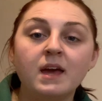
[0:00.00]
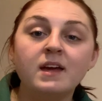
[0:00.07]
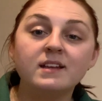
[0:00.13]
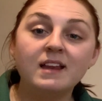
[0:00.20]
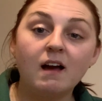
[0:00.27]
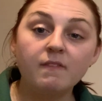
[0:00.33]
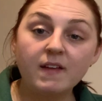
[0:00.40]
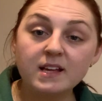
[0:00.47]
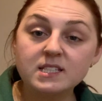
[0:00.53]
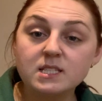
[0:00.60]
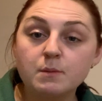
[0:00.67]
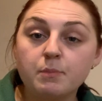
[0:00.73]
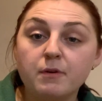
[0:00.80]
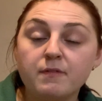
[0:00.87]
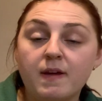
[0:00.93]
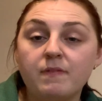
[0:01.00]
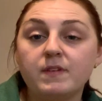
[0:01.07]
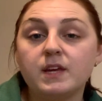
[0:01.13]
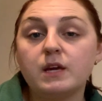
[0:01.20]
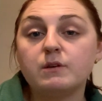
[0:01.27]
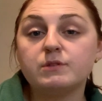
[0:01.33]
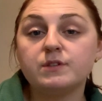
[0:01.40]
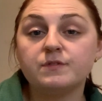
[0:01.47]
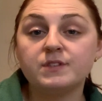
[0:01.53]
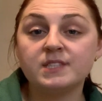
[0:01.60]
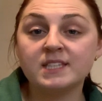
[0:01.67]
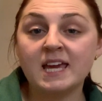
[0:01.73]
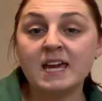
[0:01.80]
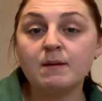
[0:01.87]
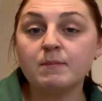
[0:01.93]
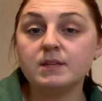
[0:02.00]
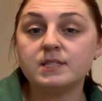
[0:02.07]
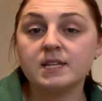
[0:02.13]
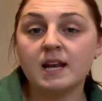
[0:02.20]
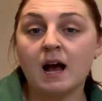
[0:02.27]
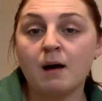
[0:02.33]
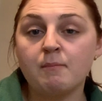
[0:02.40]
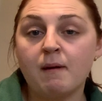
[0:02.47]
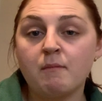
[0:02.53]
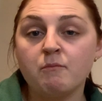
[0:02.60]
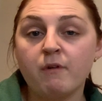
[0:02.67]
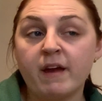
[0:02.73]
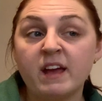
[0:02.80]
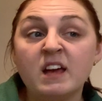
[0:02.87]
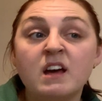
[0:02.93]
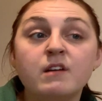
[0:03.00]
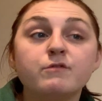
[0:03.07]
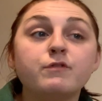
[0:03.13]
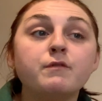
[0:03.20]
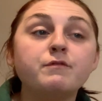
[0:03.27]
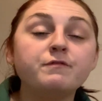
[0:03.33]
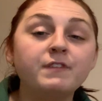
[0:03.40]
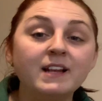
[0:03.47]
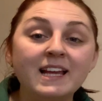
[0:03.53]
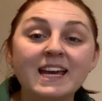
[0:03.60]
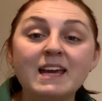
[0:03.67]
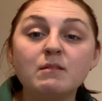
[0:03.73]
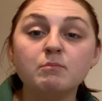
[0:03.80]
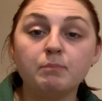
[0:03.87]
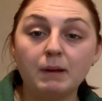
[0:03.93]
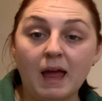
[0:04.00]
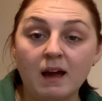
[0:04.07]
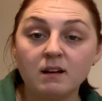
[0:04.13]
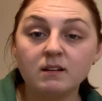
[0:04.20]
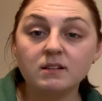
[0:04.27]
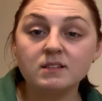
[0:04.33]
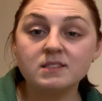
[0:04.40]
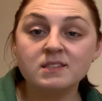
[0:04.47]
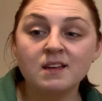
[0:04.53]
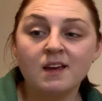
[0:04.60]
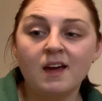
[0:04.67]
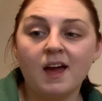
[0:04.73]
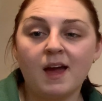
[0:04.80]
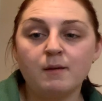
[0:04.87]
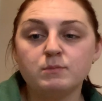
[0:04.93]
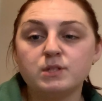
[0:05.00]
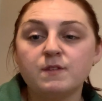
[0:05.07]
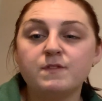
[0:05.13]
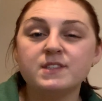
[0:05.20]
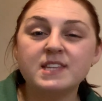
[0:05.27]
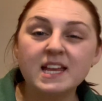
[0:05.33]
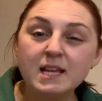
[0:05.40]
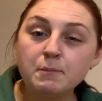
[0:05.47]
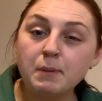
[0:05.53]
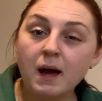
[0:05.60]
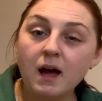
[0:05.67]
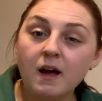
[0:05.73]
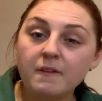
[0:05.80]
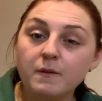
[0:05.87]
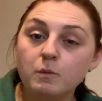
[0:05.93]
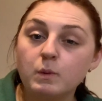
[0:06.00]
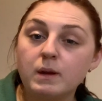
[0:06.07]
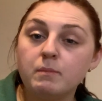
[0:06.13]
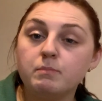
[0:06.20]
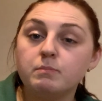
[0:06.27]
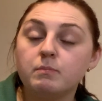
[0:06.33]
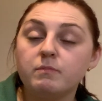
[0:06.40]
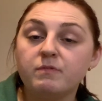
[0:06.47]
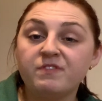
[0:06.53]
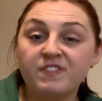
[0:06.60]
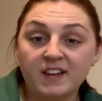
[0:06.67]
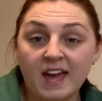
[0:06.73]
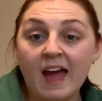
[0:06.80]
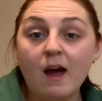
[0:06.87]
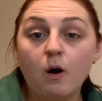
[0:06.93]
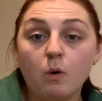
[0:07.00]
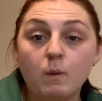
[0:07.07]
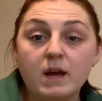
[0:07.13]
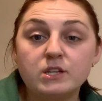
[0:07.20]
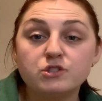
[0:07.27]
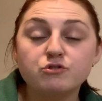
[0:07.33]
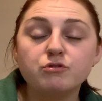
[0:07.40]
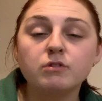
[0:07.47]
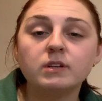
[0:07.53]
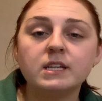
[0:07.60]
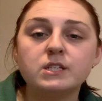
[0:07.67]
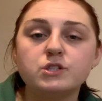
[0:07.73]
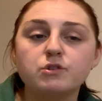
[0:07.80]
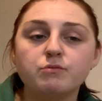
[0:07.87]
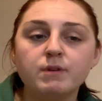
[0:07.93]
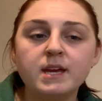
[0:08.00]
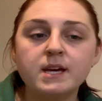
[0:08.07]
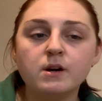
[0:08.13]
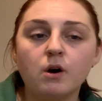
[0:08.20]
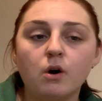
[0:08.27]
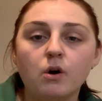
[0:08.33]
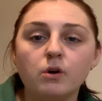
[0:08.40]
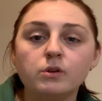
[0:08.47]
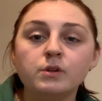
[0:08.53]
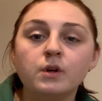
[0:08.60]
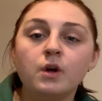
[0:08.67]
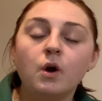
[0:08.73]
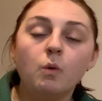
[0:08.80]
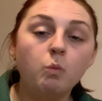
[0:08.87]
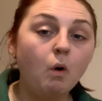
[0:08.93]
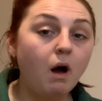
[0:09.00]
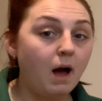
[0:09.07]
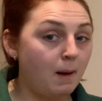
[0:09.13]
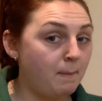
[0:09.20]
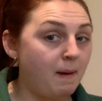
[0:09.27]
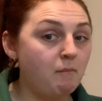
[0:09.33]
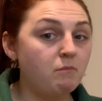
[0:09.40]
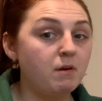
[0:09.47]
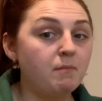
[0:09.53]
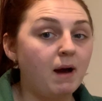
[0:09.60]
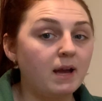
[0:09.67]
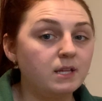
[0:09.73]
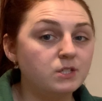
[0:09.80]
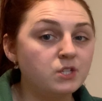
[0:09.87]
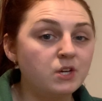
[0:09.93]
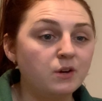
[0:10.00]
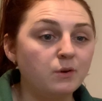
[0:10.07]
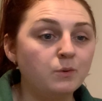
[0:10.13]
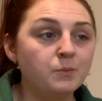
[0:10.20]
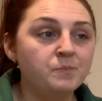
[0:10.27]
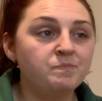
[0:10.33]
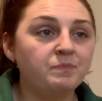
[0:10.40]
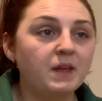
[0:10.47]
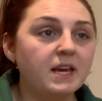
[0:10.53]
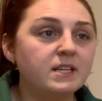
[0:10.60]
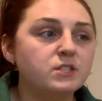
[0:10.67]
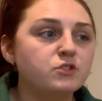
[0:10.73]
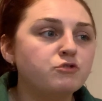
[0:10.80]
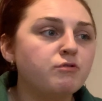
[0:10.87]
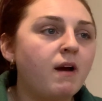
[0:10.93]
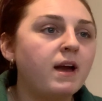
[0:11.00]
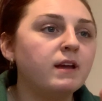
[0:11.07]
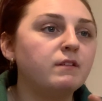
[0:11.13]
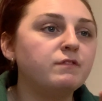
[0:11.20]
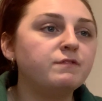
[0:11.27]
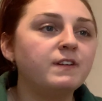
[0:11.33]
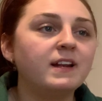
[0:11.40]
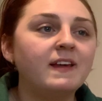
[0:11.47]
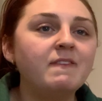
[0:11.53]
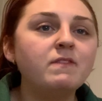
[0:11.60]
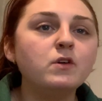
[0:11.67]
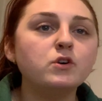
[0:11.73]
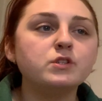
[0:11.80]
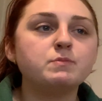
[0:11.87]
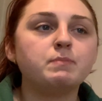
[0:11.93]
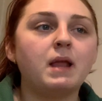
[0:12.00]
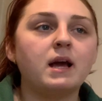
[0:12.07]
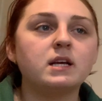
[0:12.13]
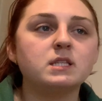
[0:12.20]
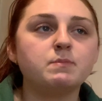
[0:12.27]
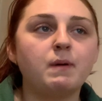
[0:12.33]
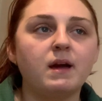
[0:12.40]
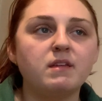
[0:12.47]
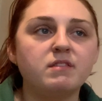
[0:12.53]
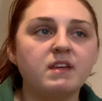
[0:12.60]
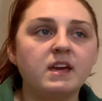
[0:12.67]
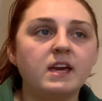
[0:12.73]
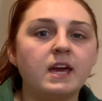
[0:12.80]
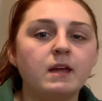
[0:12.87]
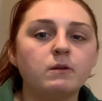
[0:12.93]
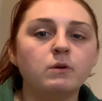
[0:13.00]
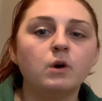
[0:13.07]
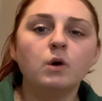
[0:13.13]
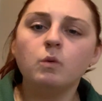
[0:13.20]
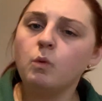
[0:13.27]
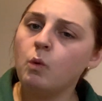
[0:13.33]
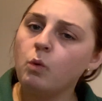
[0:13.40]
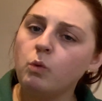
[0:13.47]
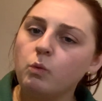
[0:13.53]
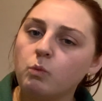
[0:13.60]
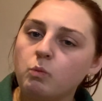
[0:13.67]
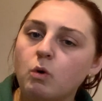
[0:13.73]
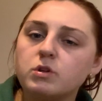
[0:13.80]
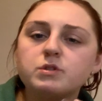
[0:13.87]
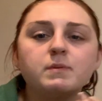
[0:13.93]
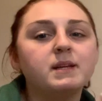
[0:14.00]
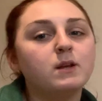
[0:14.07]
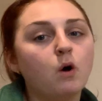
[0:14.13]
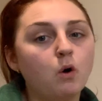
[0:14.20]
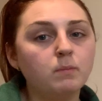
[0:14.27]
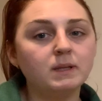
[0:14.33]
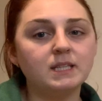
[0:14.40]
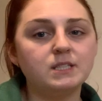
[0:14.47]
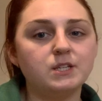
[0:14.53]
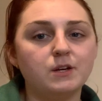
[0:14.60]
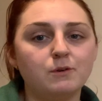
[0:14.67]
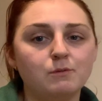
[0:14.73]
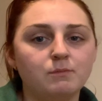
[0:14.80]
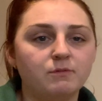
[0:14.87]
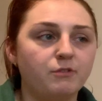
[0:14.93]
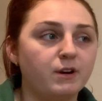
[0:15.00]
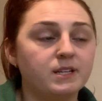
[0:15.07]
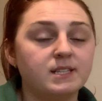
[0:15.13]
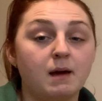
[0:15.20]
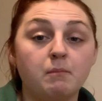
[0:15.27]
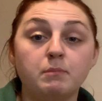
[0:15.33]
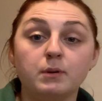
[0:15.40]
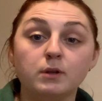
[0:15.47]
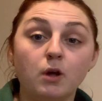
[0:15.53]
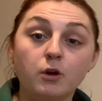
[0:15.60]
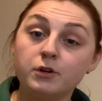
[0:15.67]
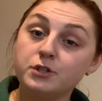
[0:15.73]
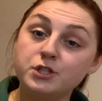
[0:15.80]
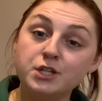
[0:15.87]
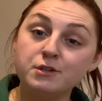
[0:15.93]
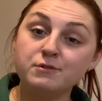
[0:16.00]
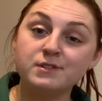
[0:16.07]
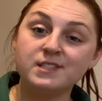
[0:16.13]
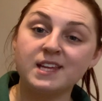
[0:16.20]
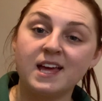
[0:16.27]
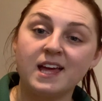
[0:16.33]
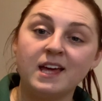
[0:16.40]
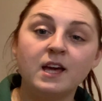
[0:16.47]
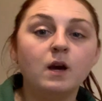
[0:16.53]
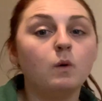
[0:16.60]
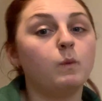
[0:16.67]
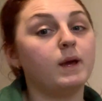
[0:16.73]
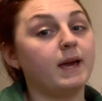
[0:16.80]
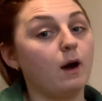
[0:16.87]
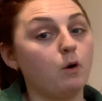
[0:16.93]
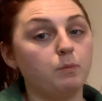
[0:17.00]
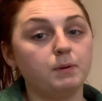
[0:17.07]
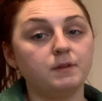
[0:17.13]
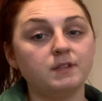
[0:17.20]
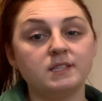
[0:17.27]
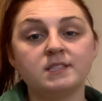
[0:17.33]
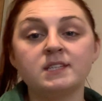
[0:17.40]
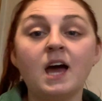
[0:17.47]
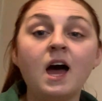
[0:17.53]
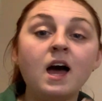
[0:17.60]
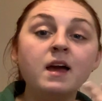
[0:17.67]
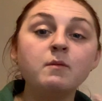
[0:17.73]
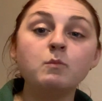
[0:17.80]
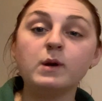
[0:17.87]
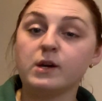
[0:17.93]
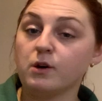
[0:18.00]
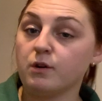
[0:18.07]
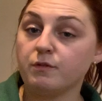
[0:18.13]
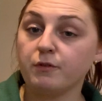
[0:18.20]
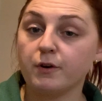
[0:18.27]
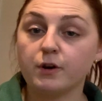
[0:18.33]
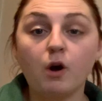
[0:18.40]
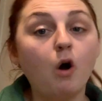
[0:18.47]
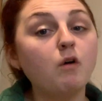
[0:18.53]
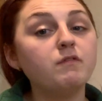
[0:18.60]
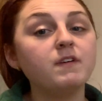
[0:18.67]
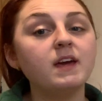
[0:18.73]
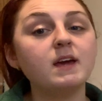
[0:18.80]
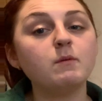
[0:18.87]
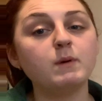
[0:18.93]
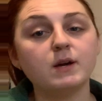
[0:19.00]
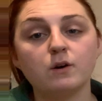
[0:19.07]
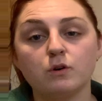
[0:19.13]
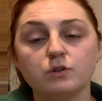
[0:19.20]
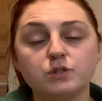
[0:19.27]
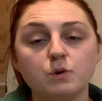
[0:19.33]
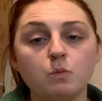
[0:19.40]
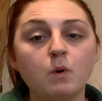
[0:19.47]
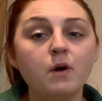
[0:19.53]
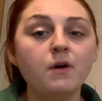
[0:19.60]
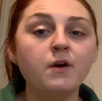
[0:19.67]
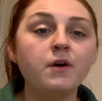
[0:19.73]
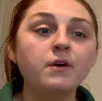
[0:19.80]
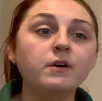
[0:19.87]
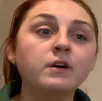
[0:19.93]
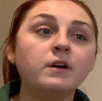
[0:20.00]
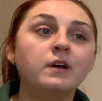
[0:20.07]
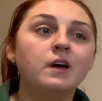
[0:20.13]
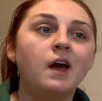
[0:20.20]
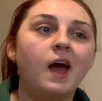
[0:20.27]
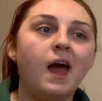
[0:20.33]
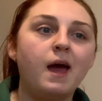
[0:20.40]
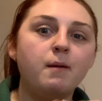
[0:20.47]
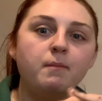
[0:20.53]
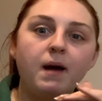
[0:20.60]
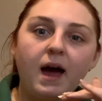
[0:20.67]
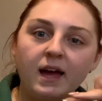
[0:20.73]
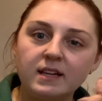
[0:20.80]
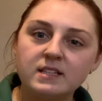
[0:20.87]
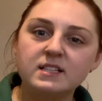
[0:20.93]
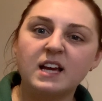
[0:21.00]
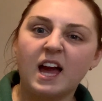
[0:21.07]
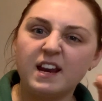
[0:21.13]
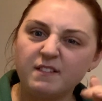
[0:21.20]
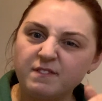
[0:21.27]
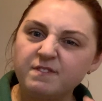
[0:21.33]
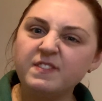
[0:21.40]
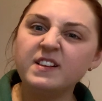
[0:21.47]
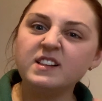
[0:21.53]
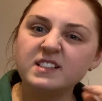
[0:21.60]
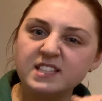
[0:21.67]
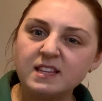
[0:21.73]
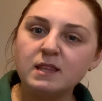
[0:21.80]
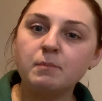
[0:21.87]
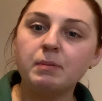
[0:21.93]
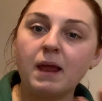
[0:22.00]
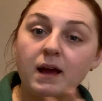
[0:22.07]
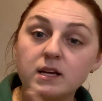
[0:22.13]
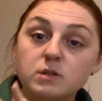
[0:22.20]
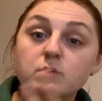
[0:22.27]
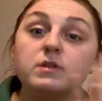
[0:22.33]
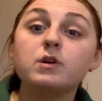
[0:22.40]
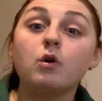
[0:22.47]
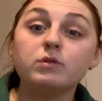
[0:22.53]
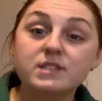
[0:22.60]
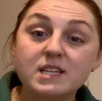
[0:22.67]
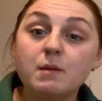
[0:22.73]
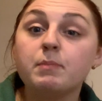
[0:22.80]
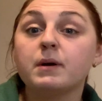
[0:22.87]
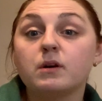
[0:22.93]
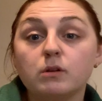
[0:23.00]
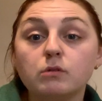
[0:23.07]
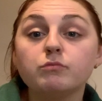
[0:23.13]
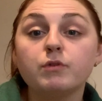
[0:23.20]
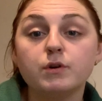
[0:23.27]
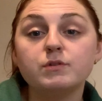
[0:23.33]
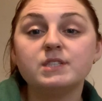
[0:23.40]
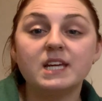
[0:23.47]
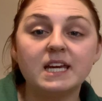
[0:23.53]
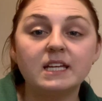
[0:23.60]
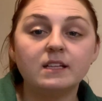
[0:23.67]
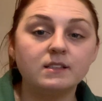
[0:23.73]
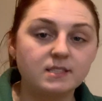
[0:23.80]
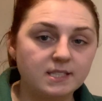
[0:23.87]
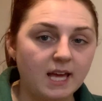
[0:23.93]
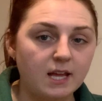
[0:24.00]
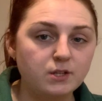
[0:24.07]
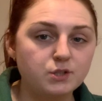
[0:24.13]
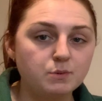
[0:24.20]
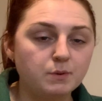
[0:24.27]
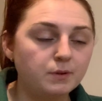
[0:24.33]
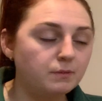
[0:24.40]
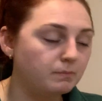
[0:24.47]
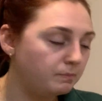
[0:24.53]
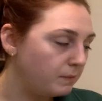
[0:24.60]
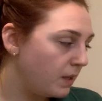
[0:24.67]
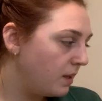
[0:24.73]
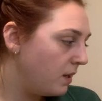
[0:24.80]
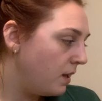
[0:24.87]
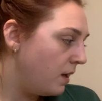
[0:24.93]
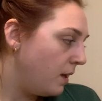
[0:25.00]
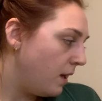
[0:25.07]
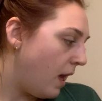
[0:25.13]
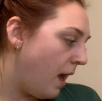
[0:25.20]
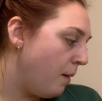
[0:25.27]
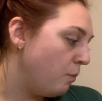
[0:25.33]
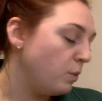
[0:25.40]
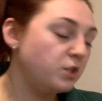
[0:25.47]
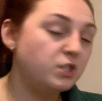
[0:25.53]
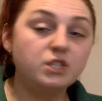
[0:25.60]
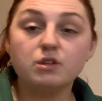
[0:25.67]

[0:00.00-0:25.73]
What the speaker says: Now that's to prevent the use of schemas in our memory from filling in blanks. So if there's any part that we forget or we're struggling to recall, what our memory might do is try and fill in those blanks by thinking, well, what do we normally do? For example, on a Tuesday, we get up at this time, we go for a coffee, we go to work, and kind of fills in the blanks with your typical routine and schedule, which is